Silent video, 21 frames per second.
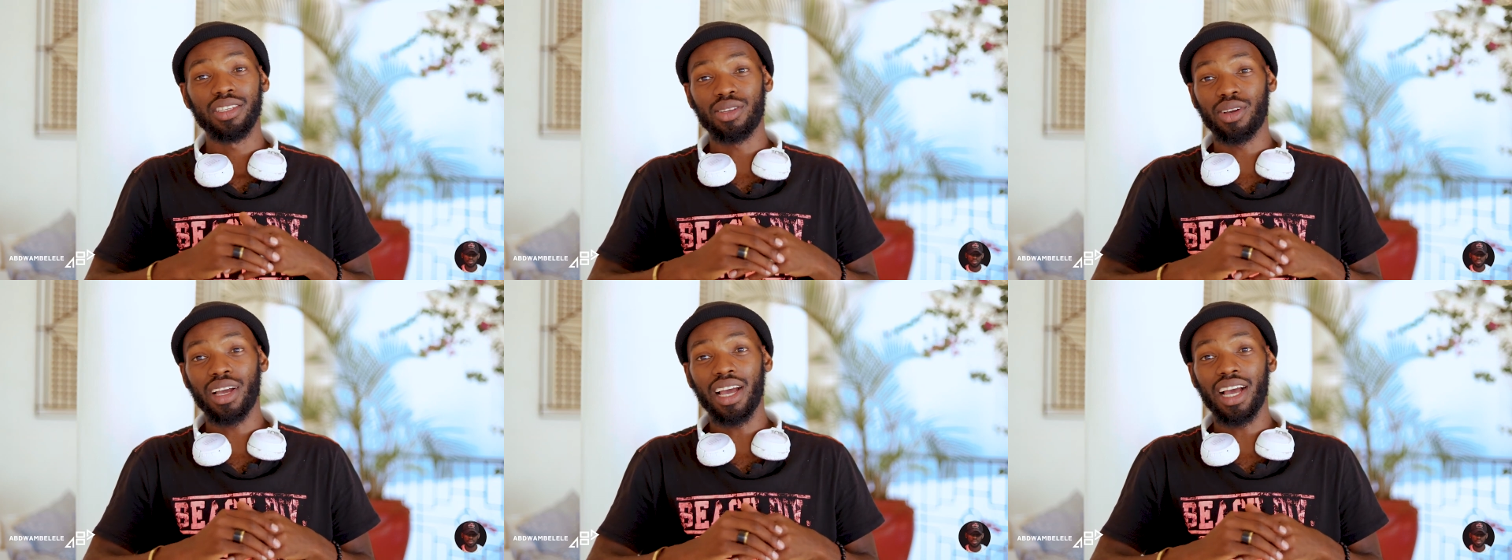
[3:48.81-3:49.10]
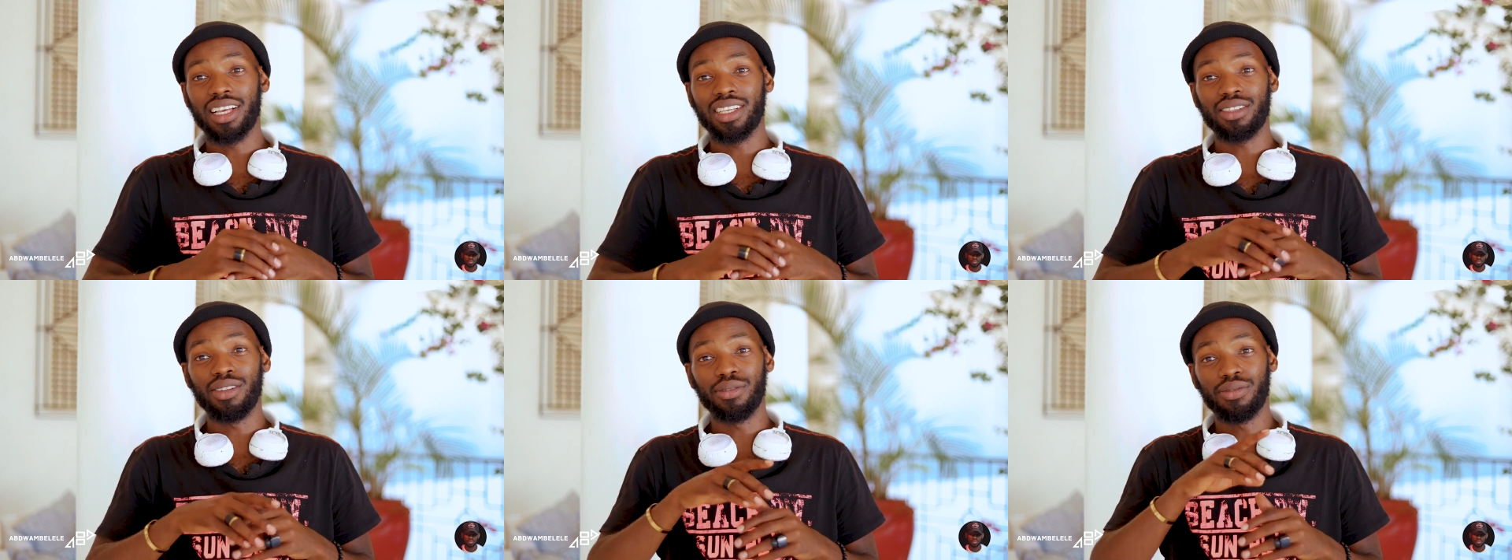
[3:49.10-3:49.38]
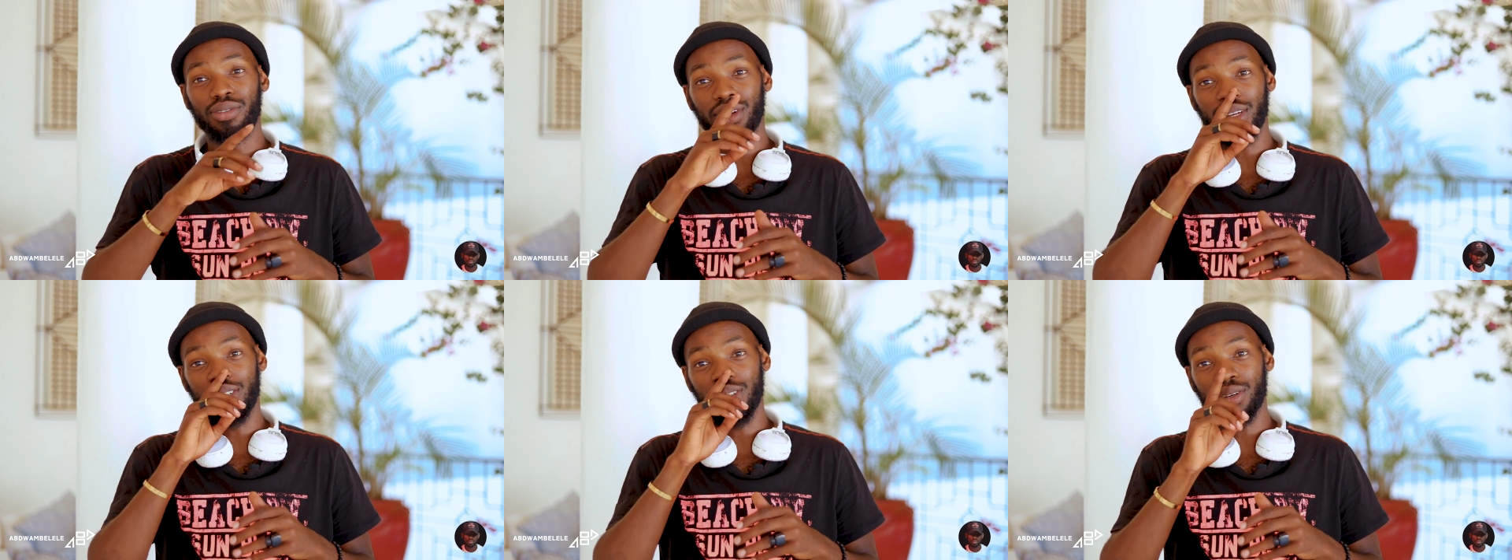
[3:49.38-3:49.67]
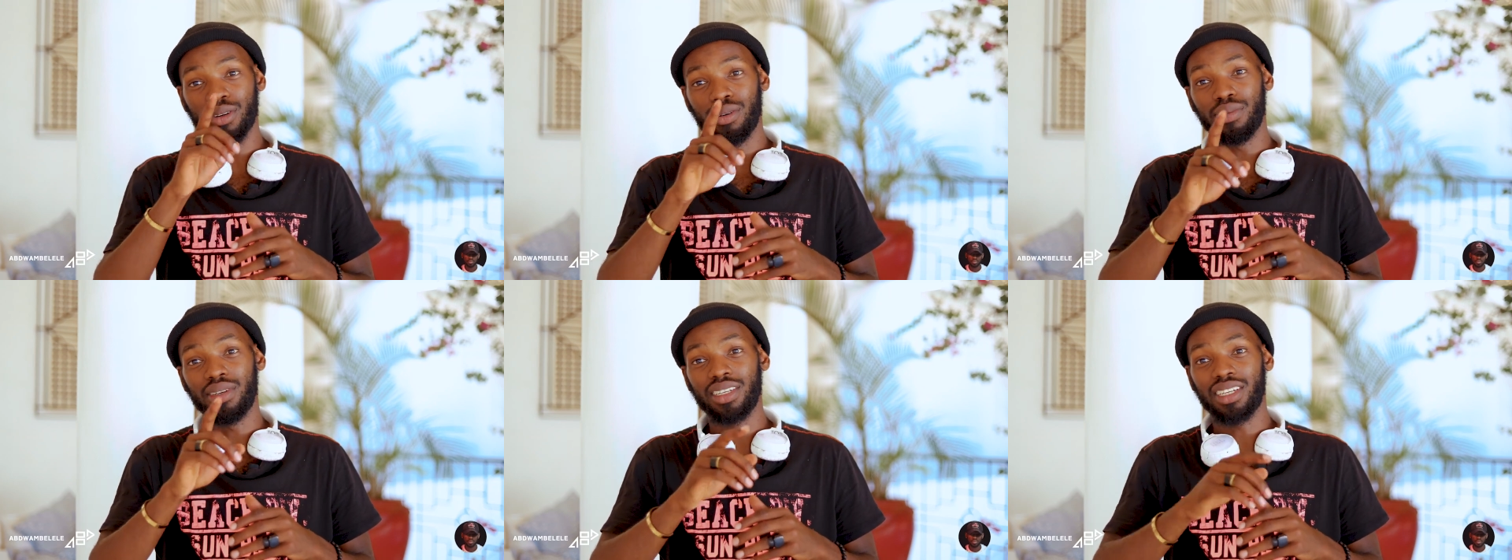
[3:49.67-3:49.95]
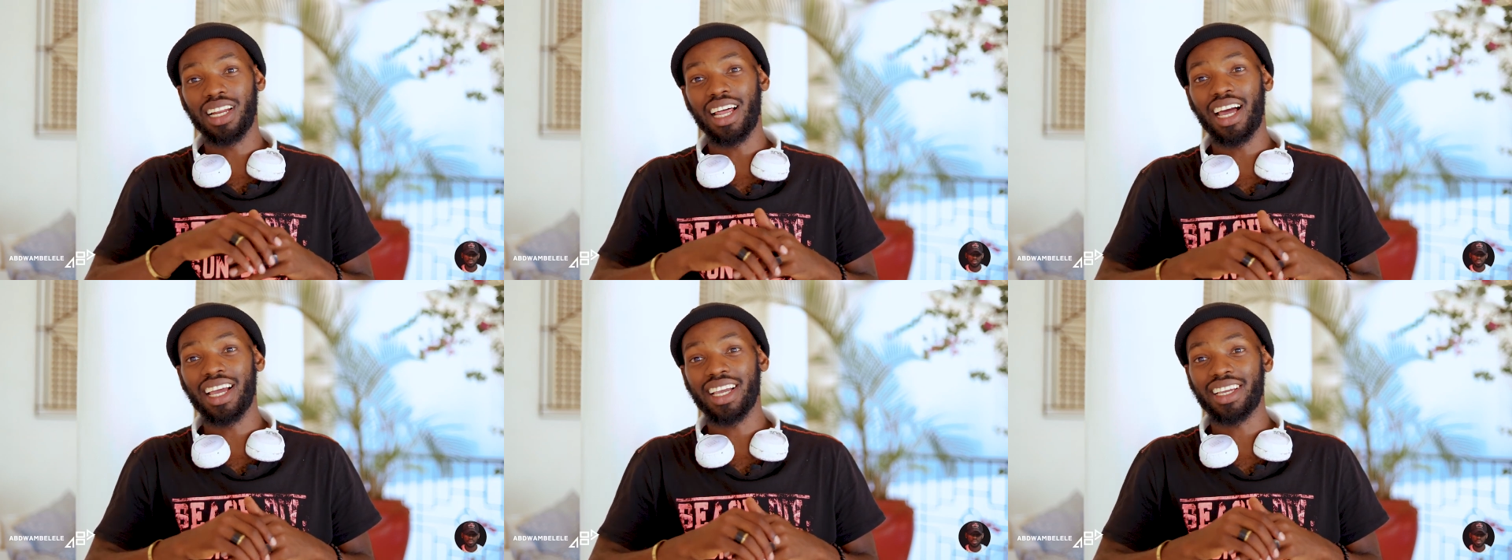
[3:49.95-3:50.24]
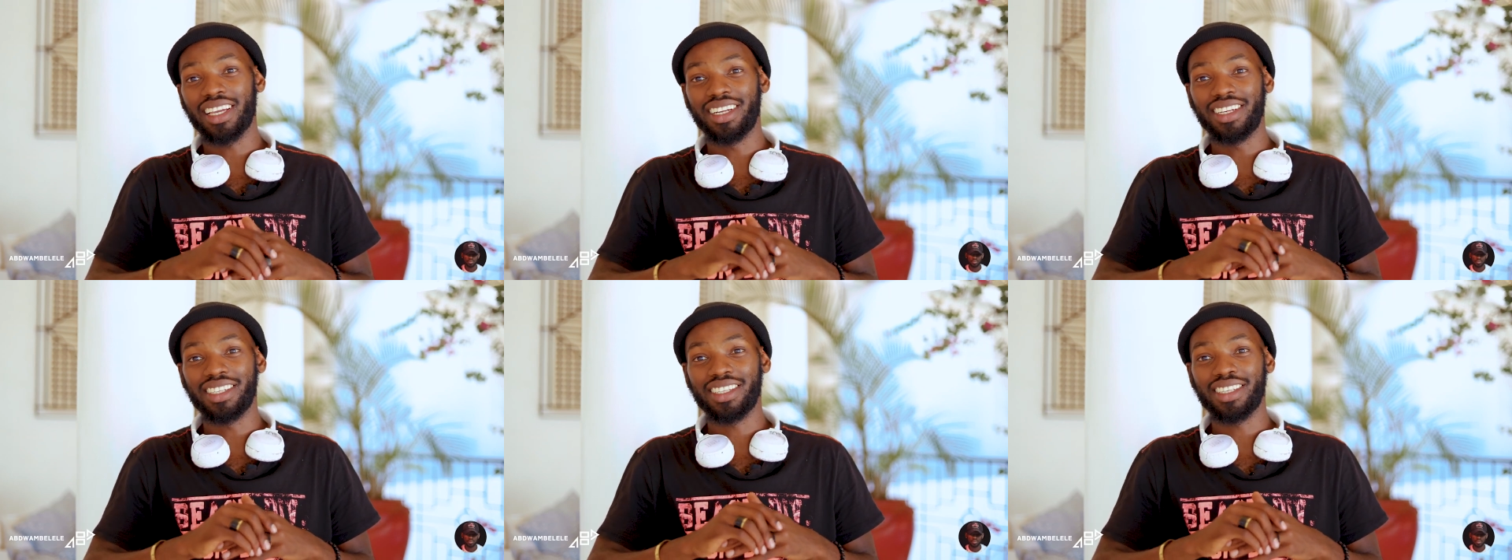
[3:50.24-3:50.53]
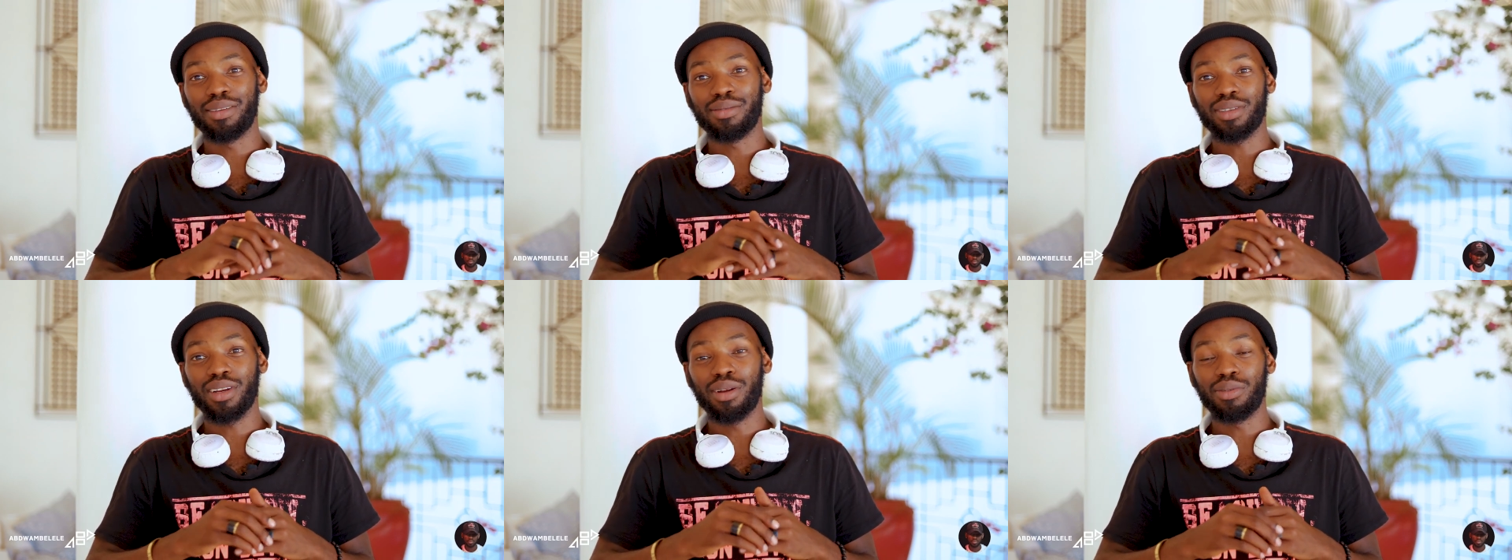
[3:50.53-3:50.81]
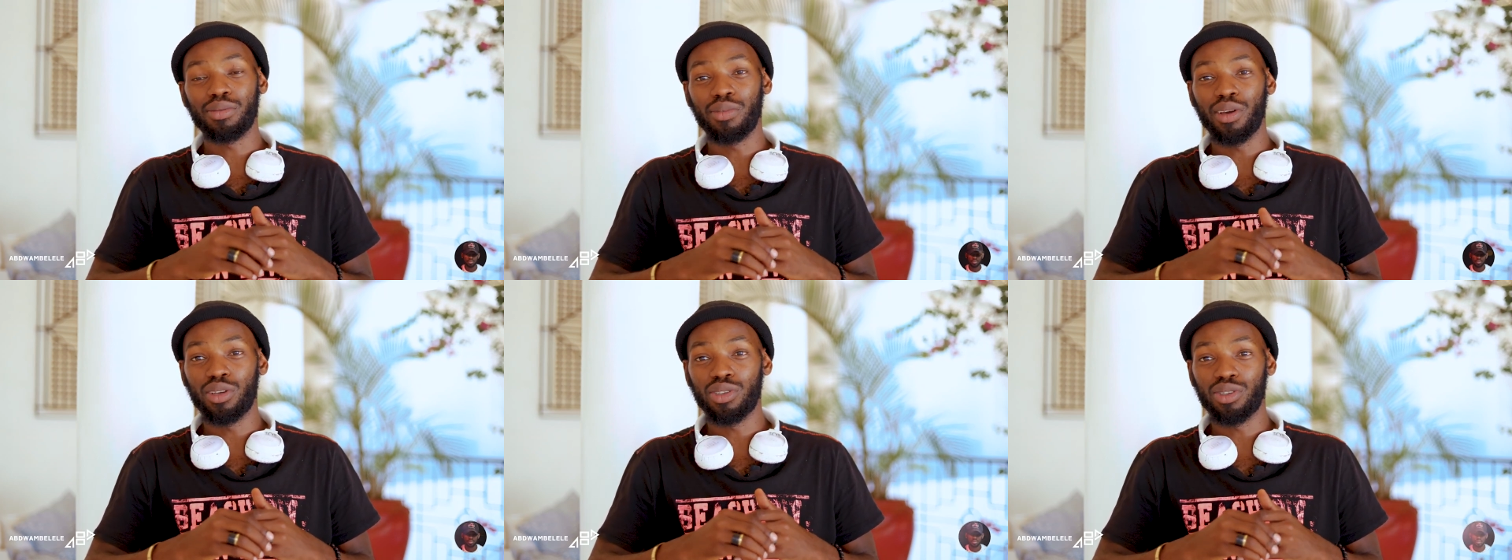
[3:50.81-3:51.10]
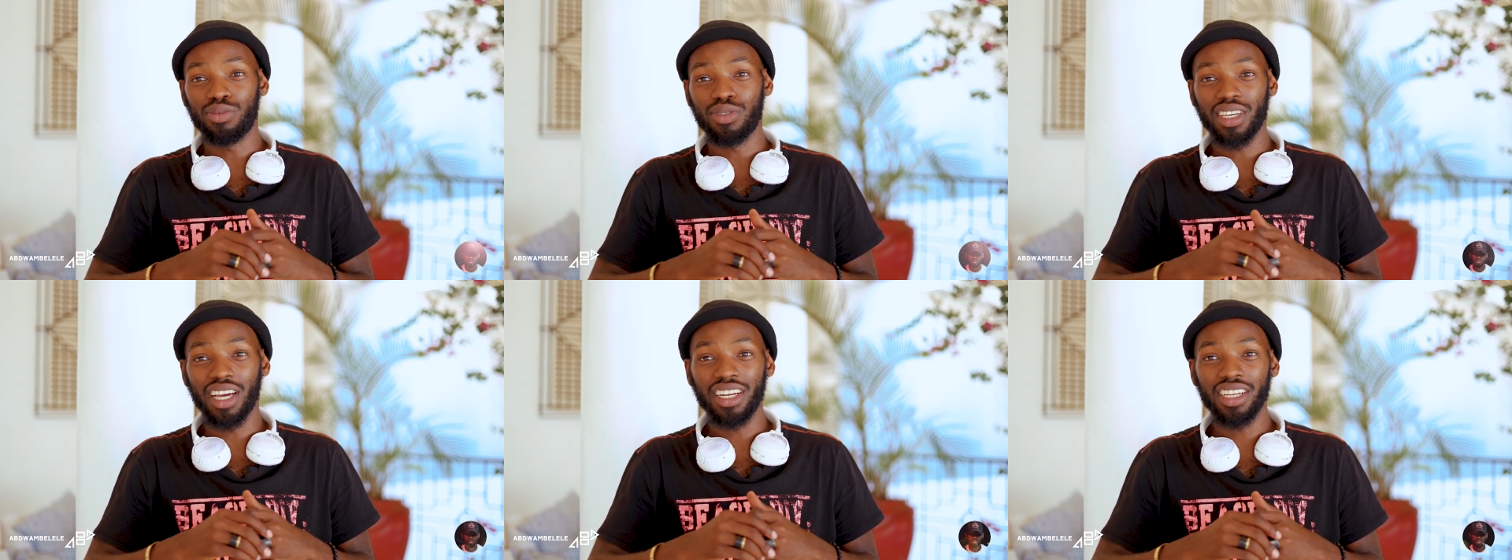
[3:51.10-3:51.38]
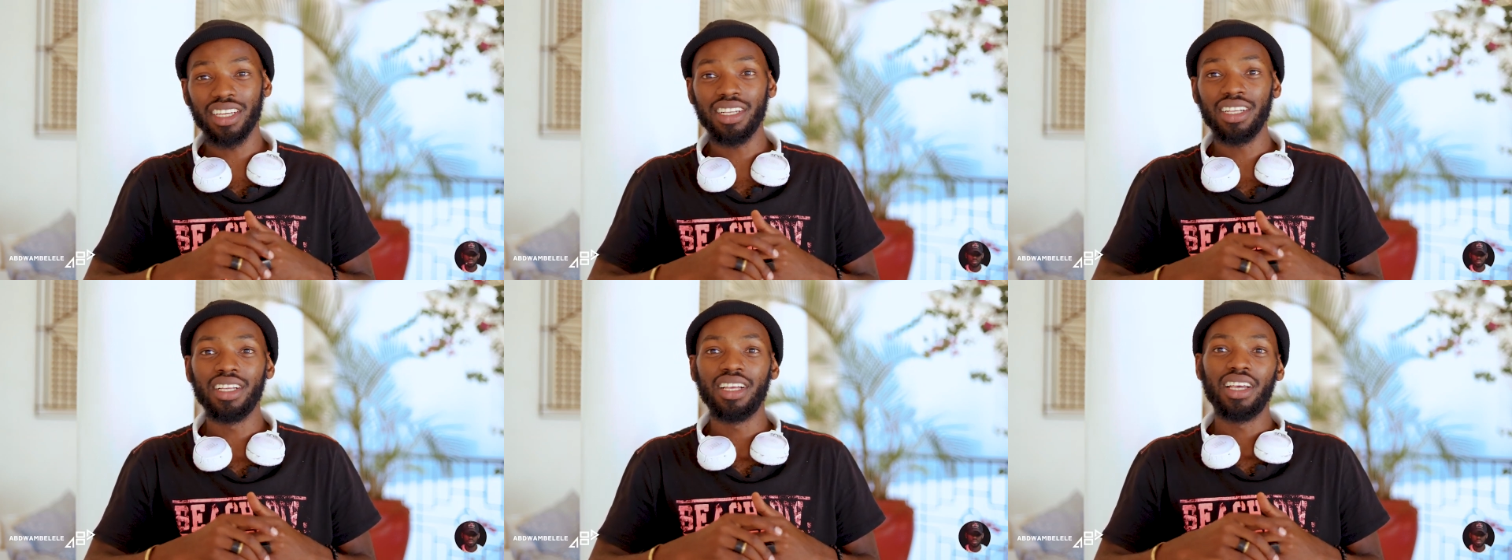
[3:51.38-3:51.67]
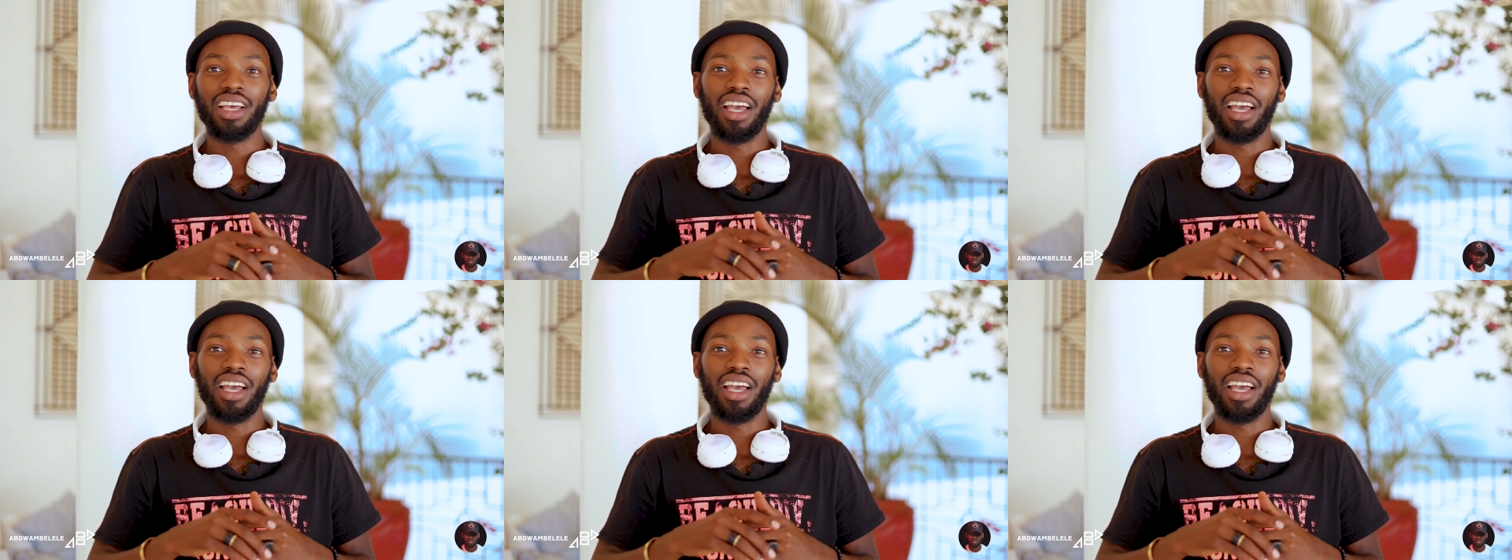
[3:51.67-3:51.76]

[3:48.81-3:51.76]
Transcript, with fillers: So guys, don't forget to comment, like and subscribe to my YouTube channel.